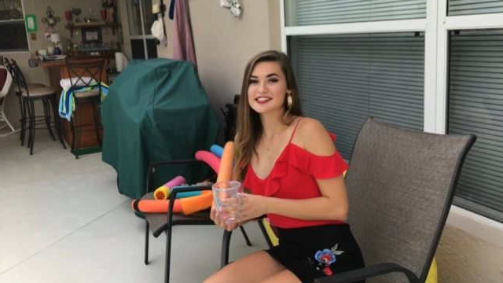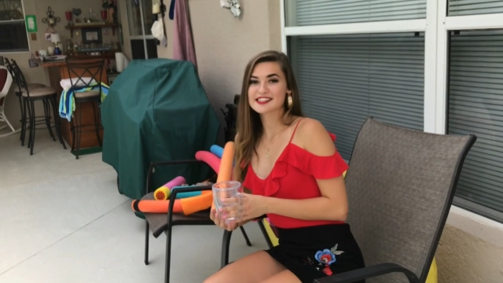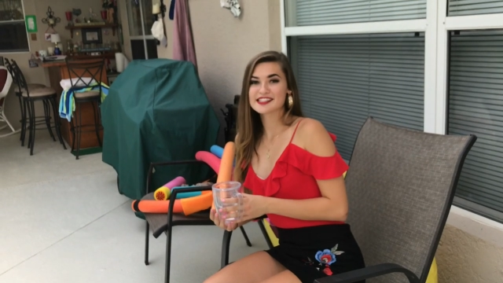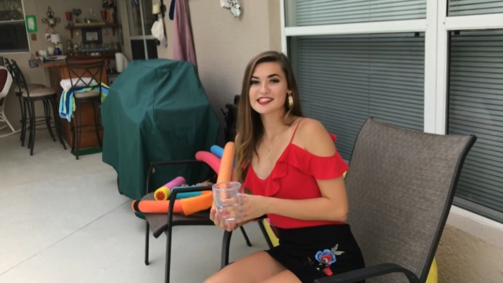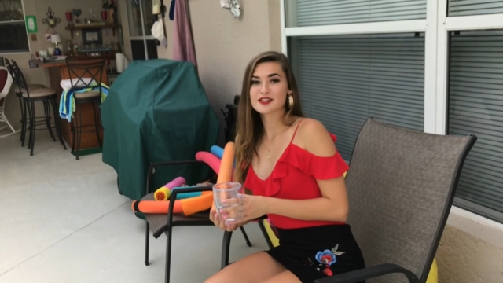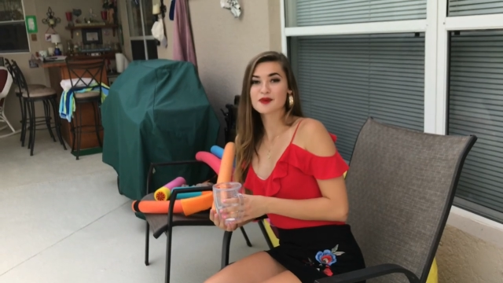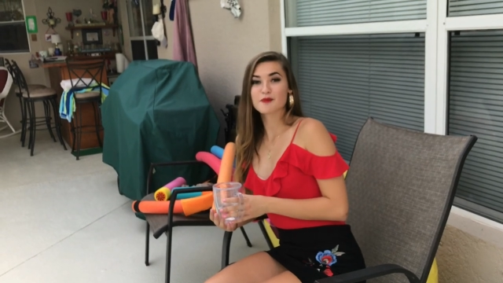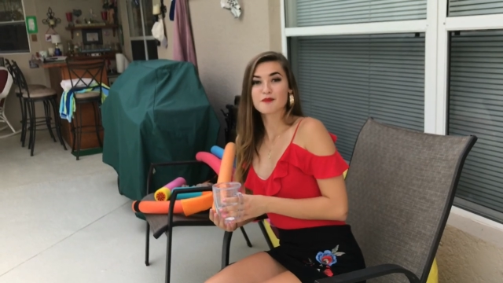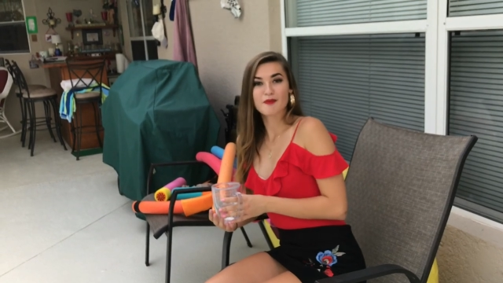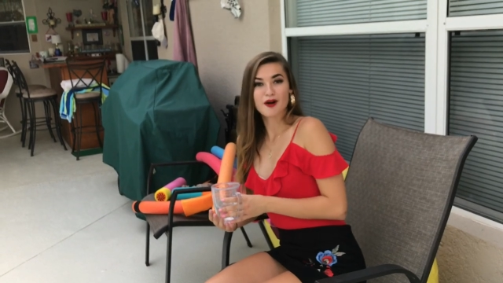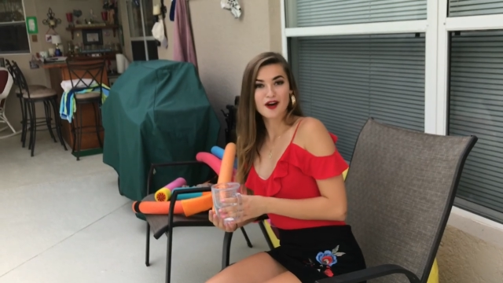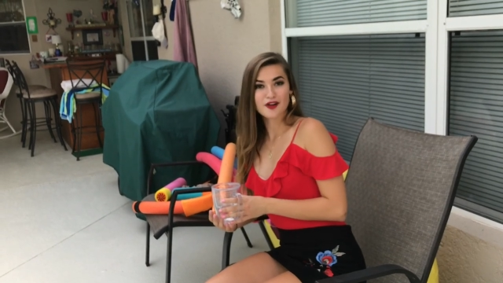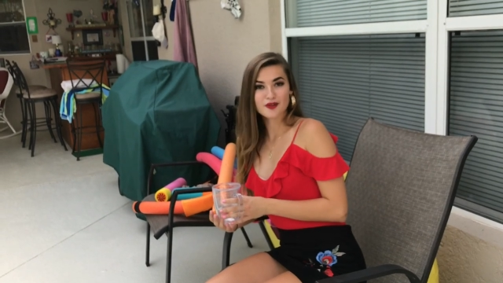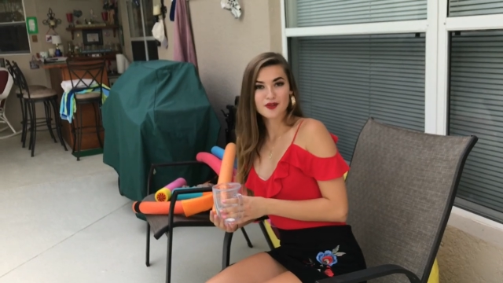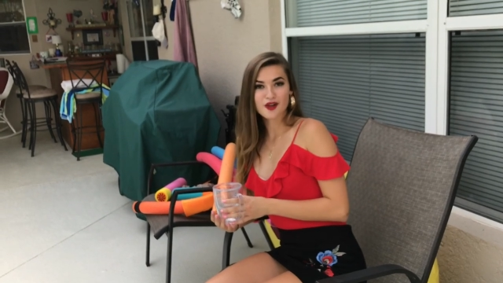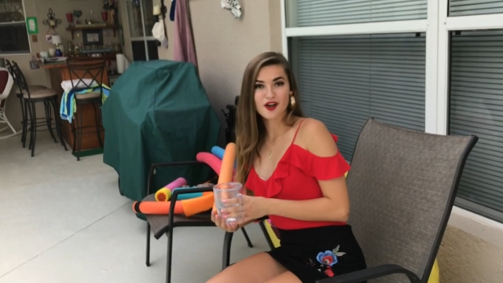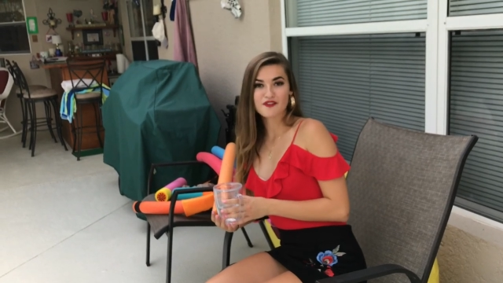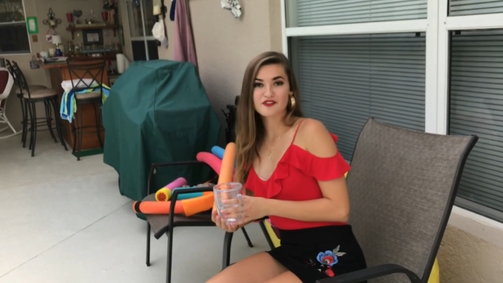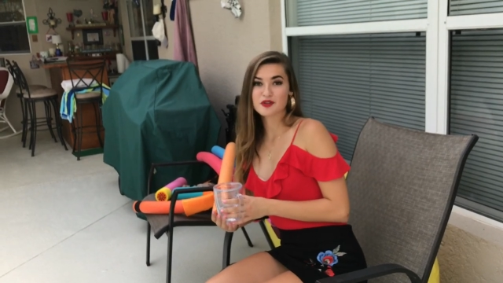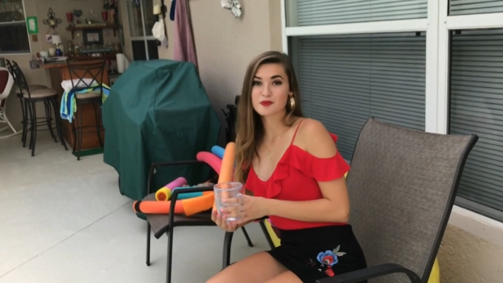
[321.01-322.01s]
Teen
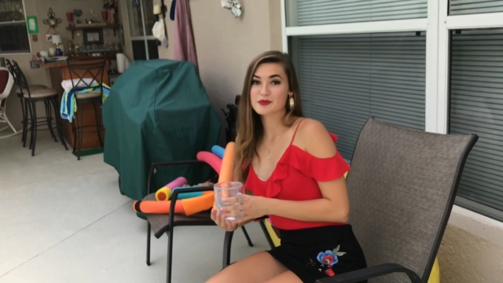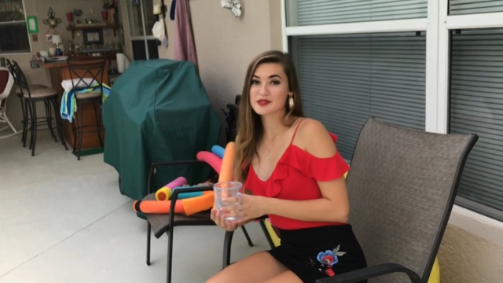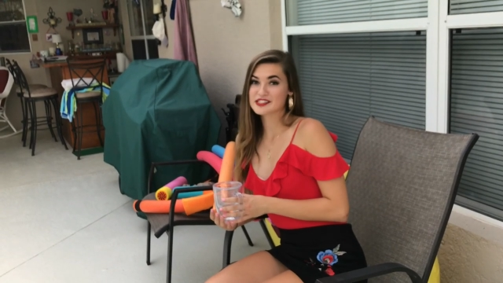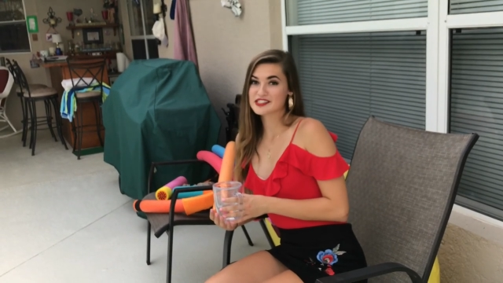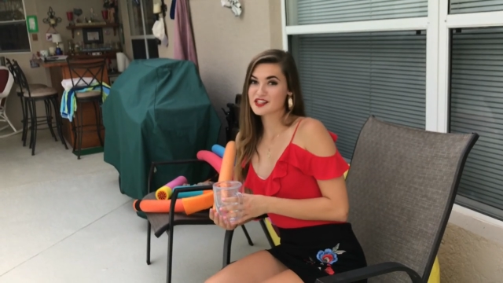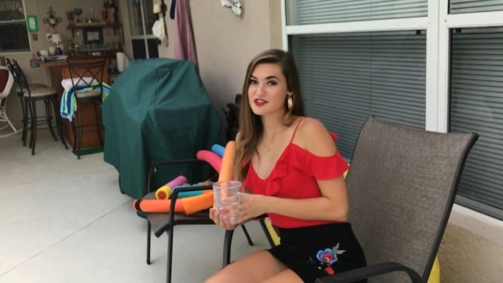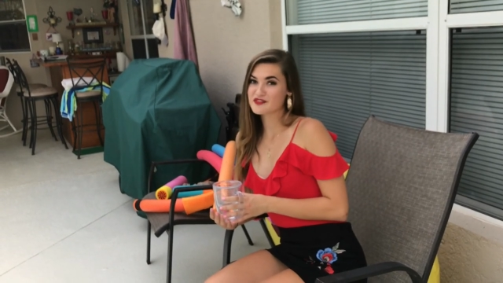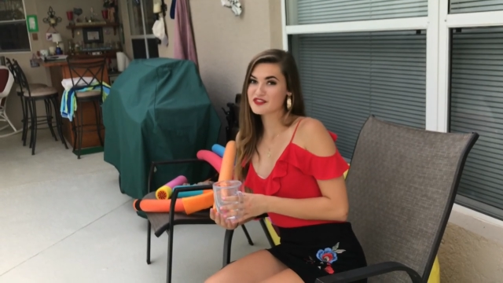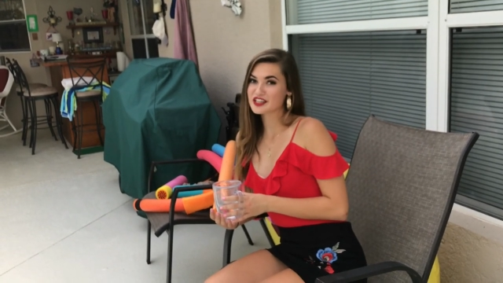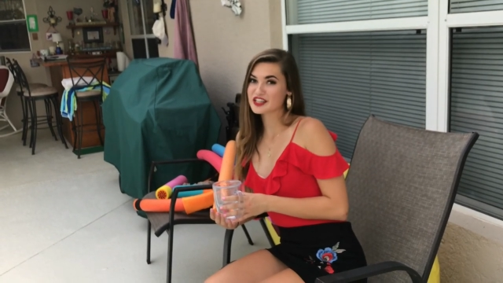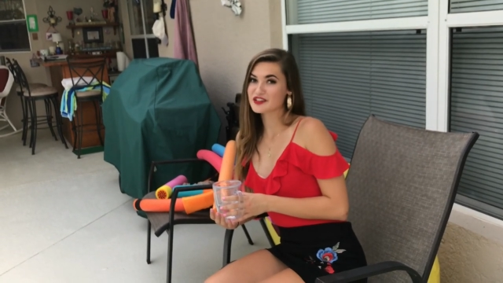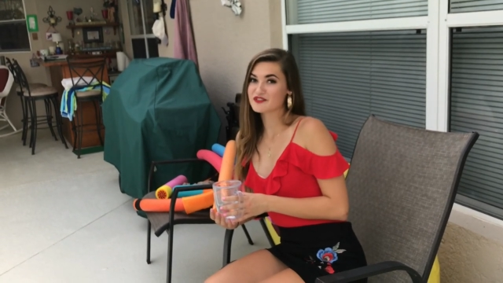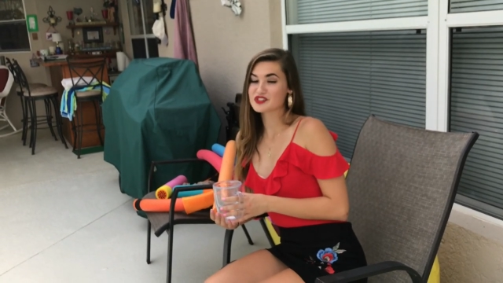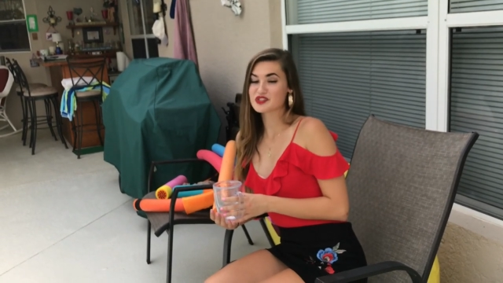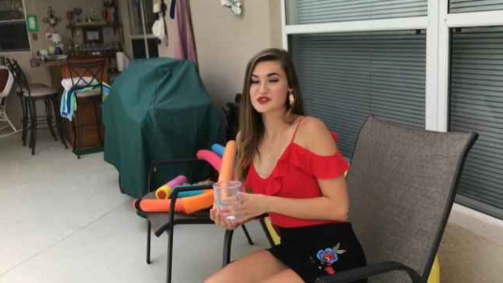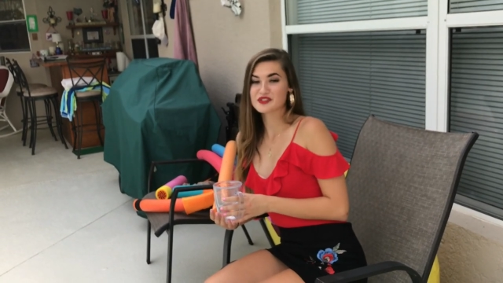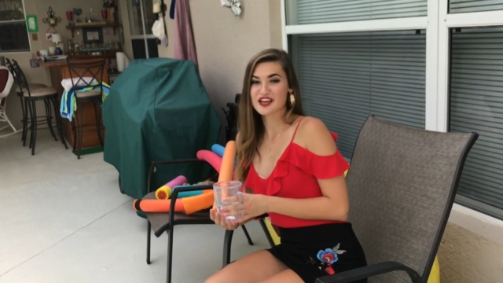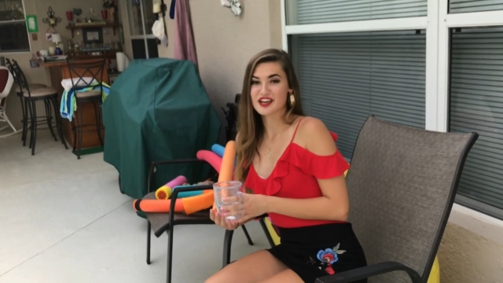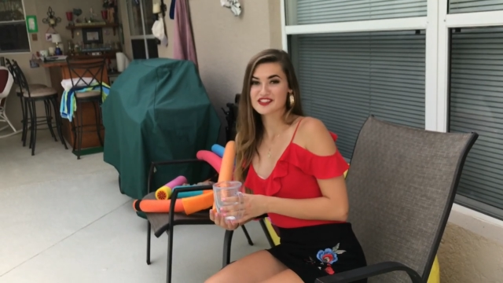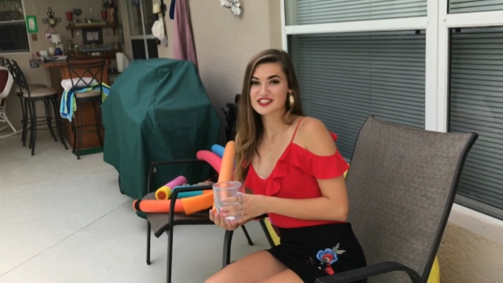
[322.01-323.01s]
Model of the Pacific of
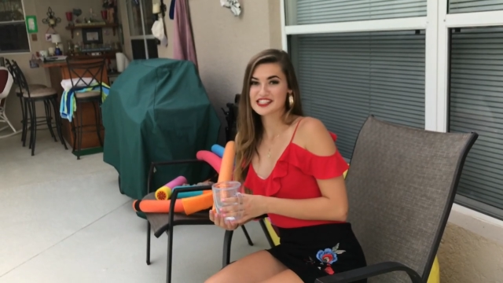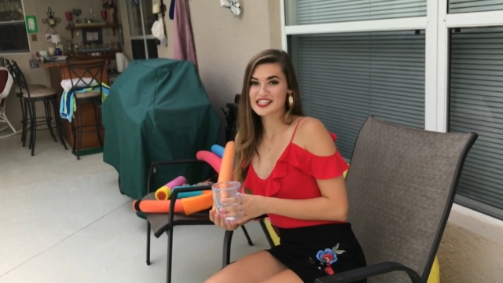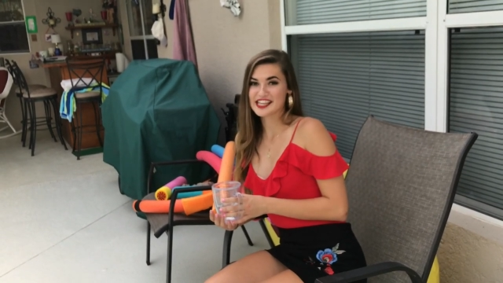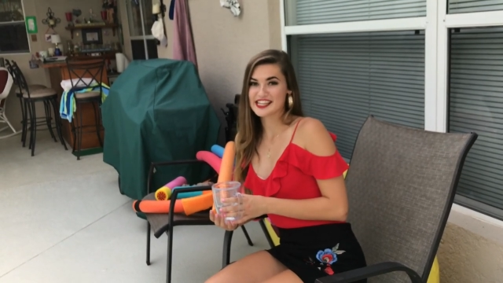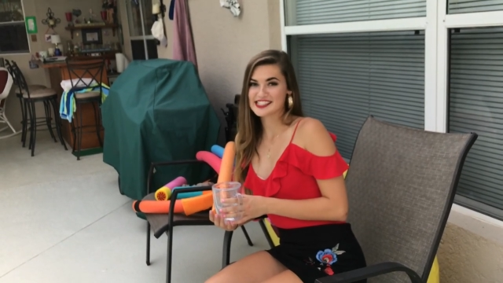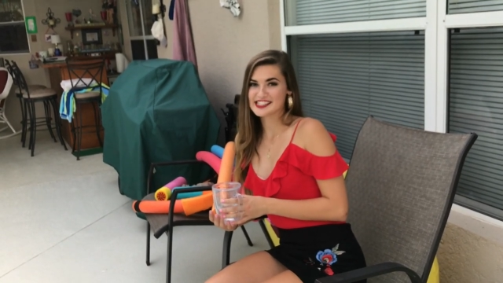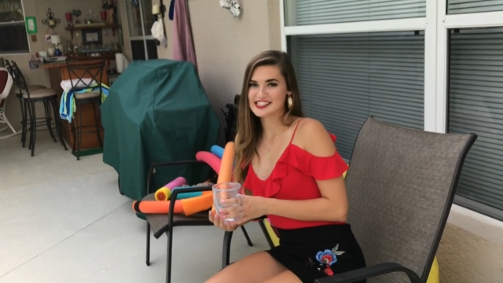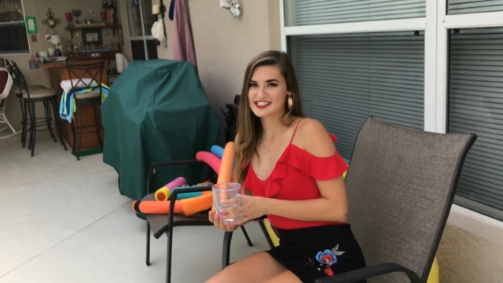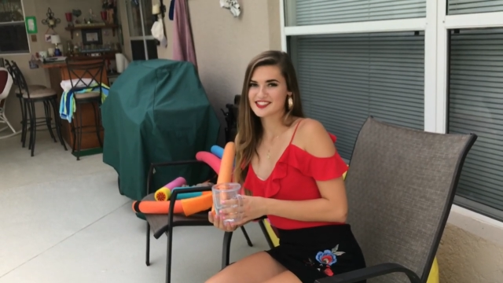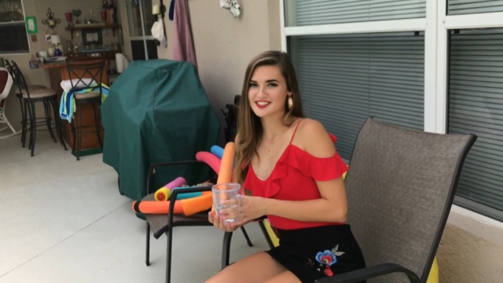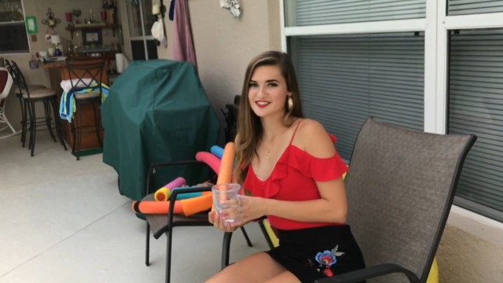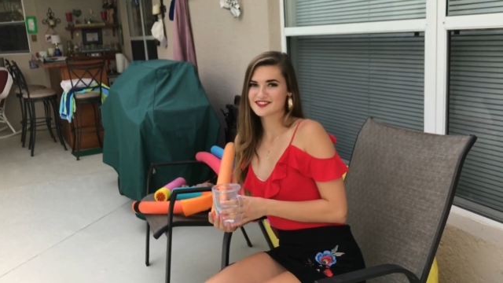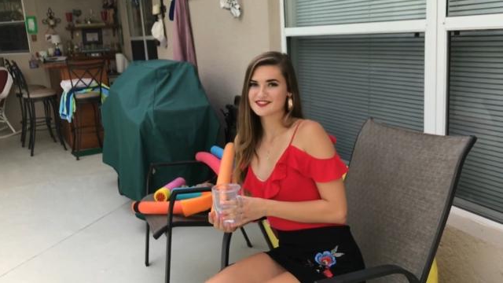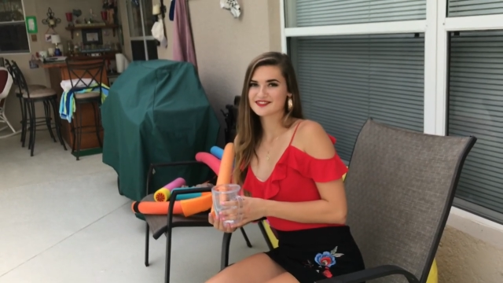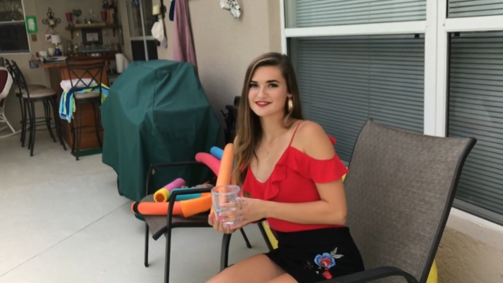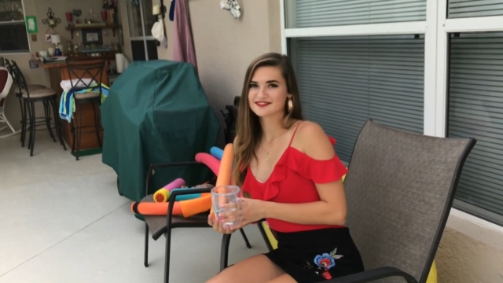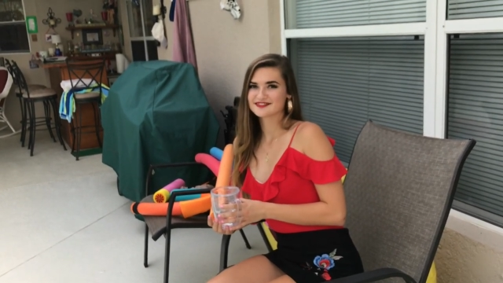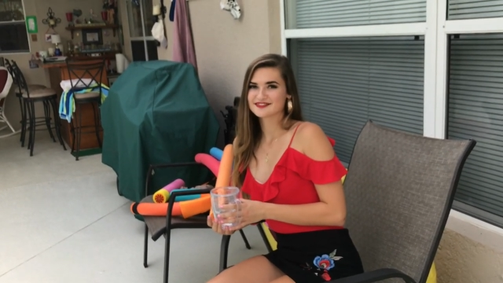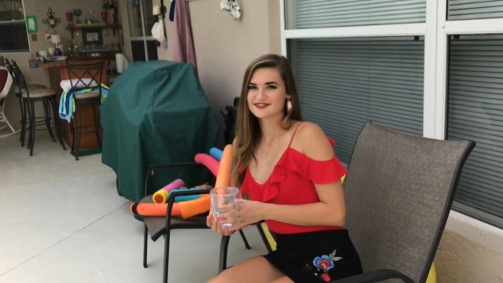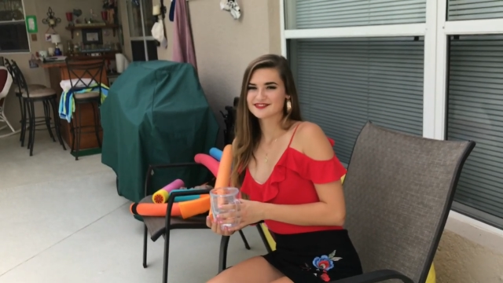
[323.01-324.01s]

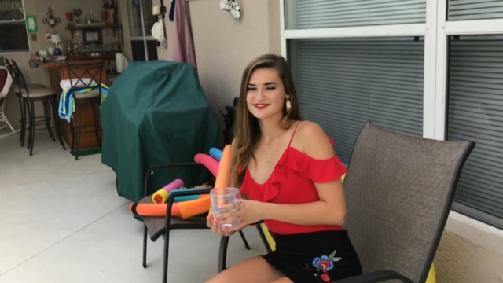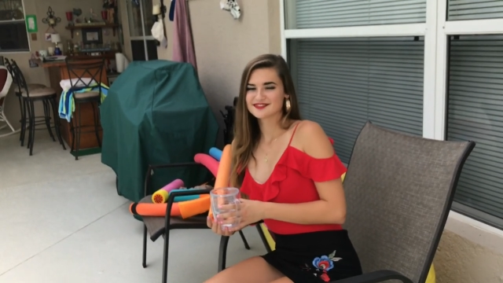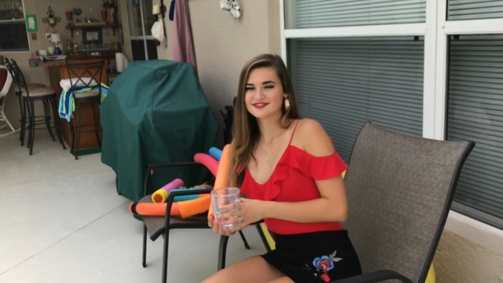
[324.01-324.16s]
2018.